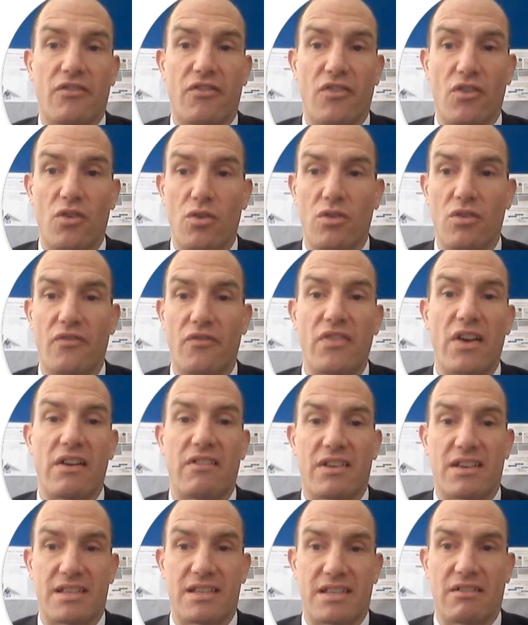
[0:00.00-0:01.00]
for
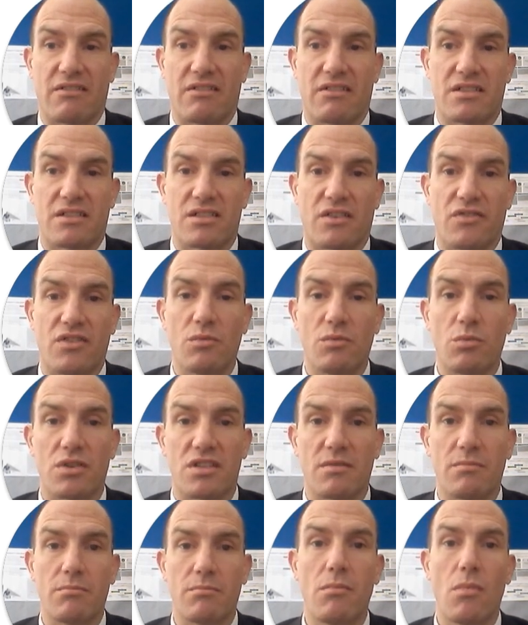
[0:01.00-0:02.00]
various areas. So if you
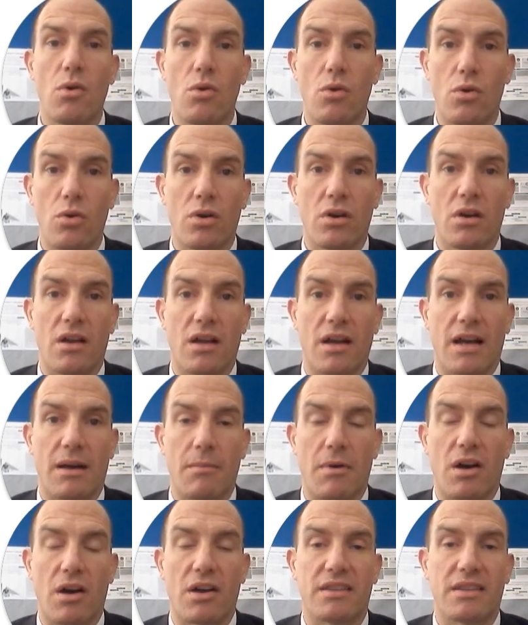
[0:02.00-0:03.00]
want some more
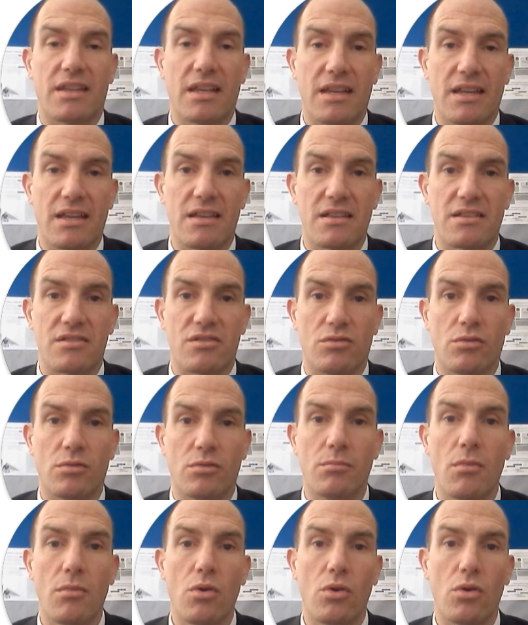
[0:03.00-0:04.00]
ideas
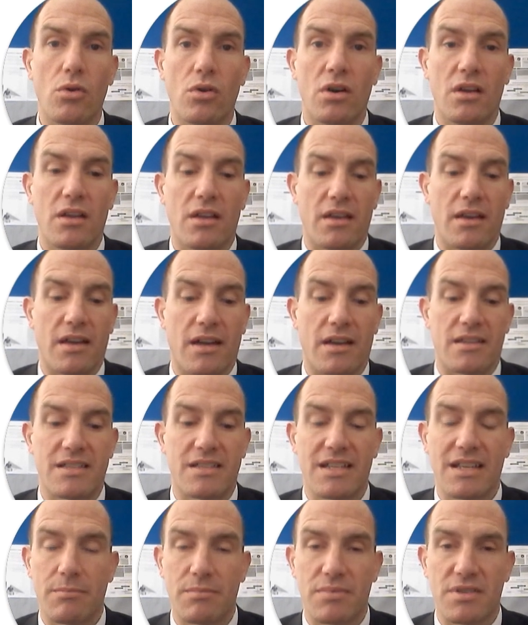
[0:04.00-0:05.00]
or more
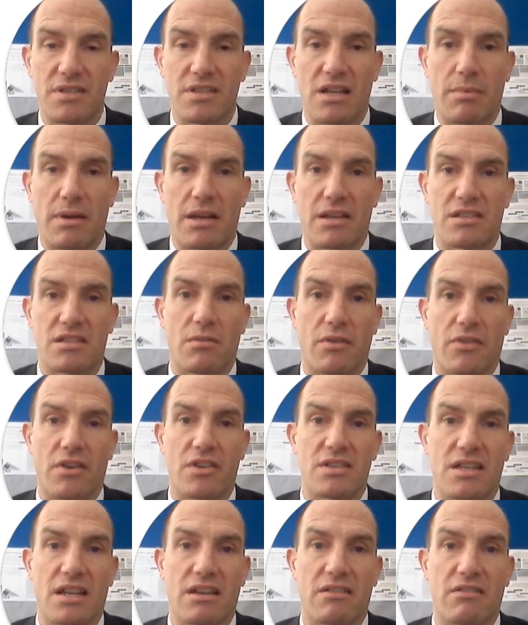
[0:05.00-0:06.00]
tips about some of
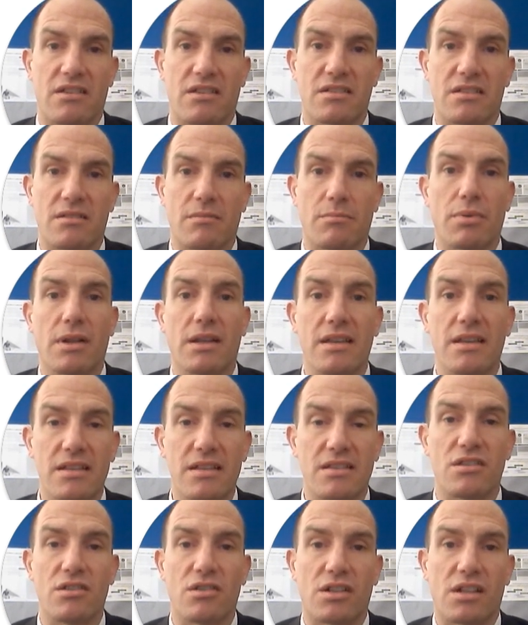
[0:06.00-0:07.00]
those areas,
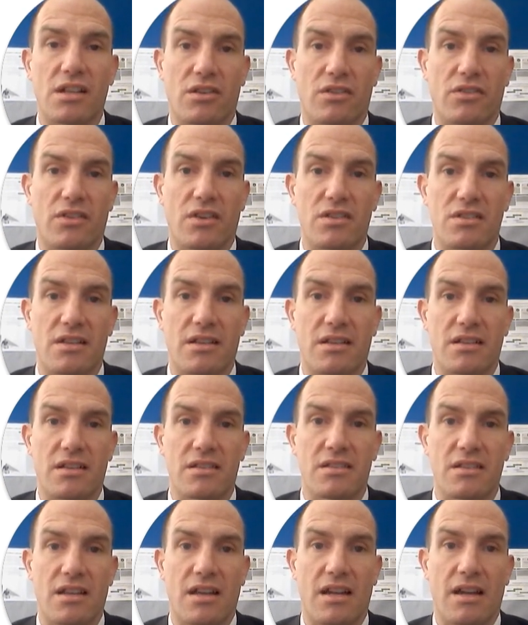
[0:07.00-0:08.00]
please do click on those
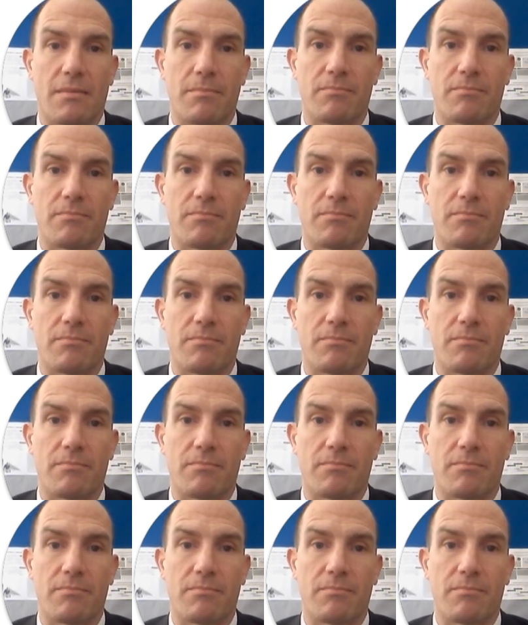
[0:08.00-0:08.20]
links